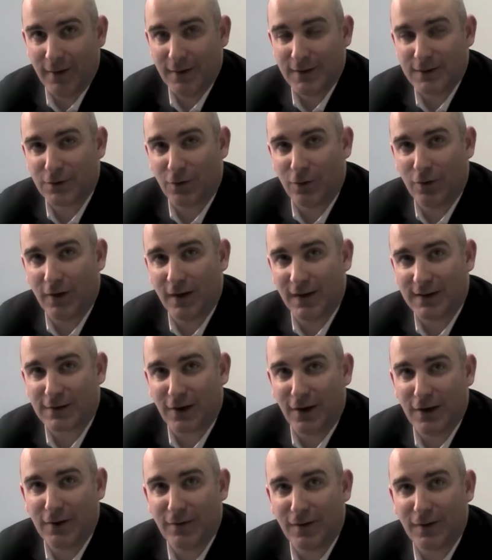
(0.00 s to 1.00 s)
So it's
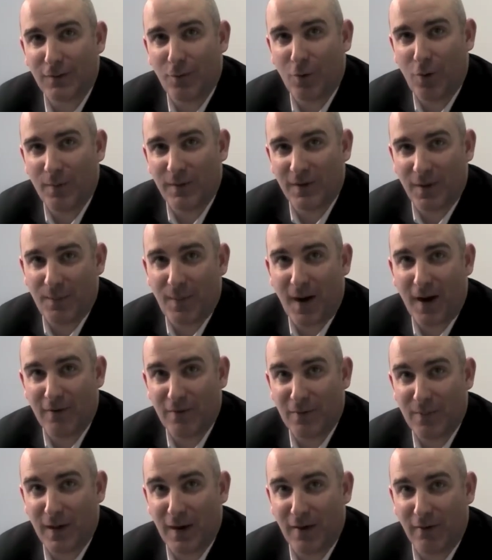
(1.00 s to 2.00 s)
kind of at the moment a
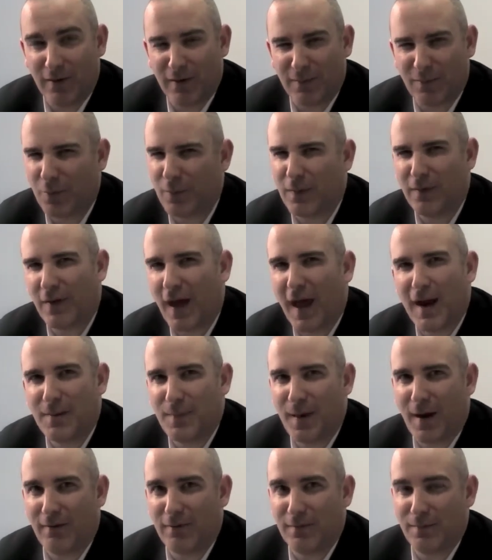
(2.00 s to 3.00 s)
barren period, but we've had a
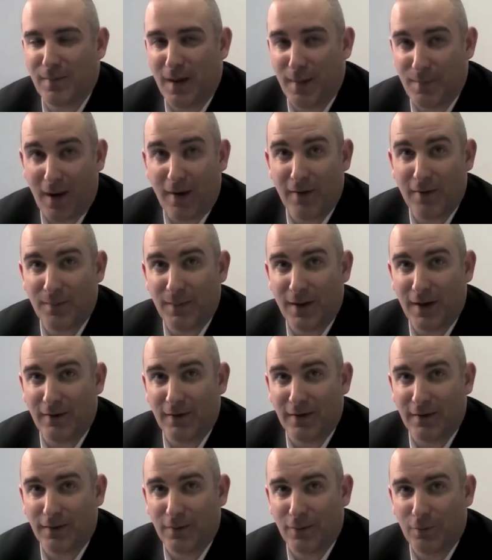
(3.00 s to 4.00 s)
barren, a barren
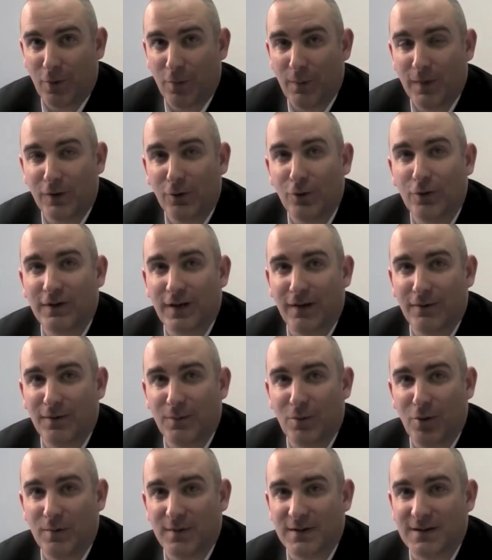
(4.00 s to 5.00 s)
period. What we don't have at the
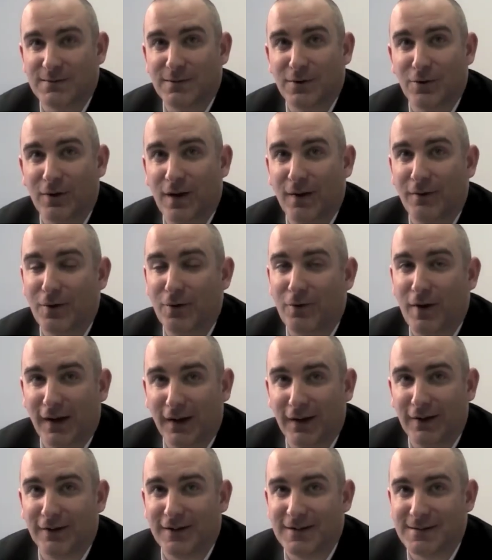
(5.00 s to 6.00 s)
moment is we don't have the
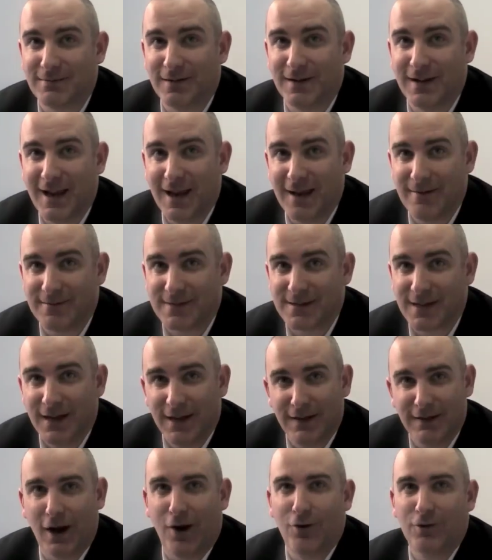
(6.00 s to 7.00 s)
recognisable names,
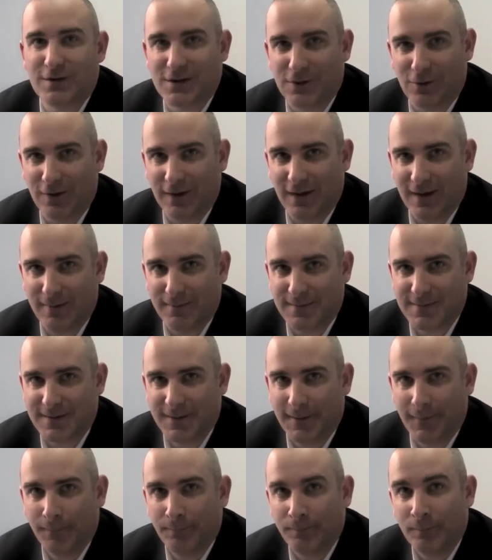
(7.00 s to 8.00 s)
the household names.
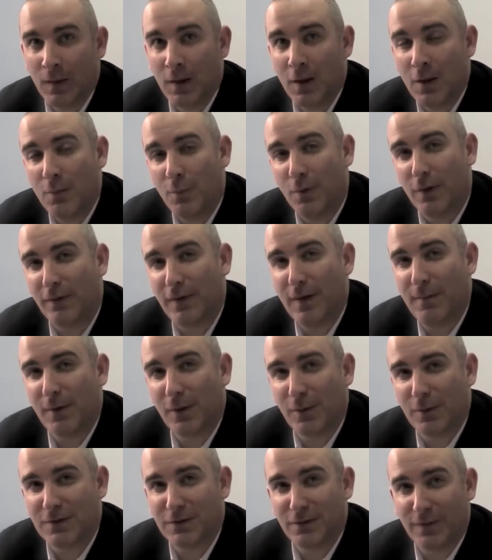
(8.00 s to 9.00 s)
But if
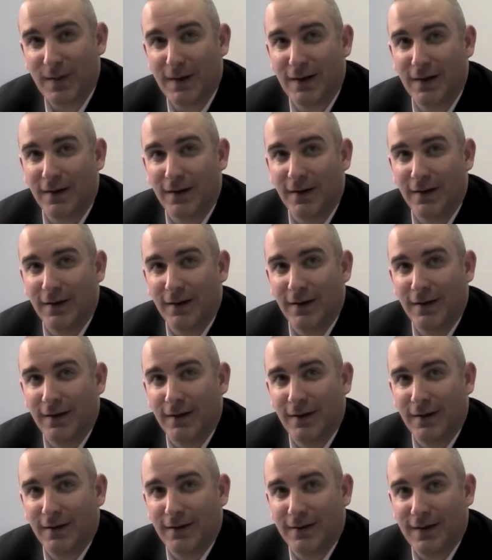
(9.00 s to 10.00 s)
Limerick were to win
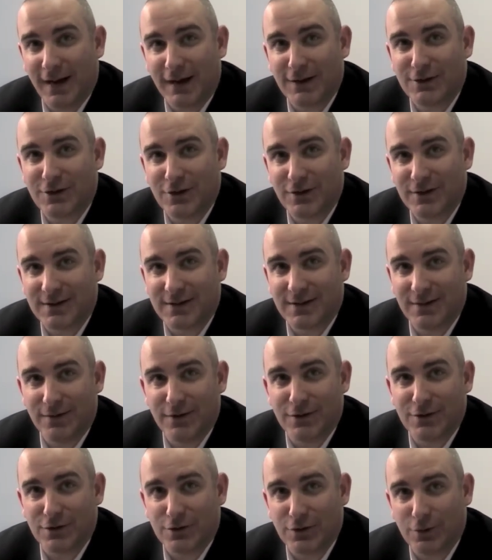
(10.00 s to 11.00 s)
next year's
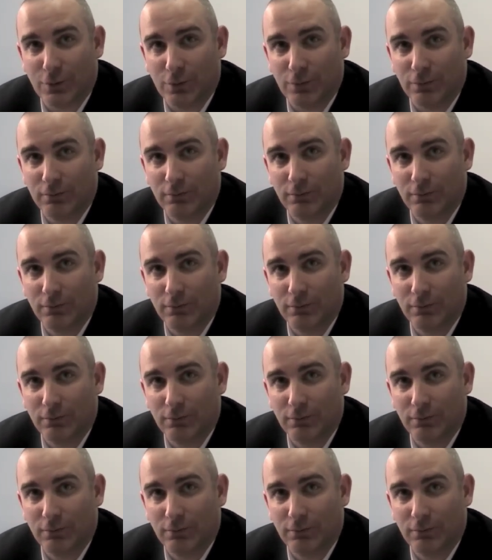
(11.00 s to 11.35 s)
Division 2,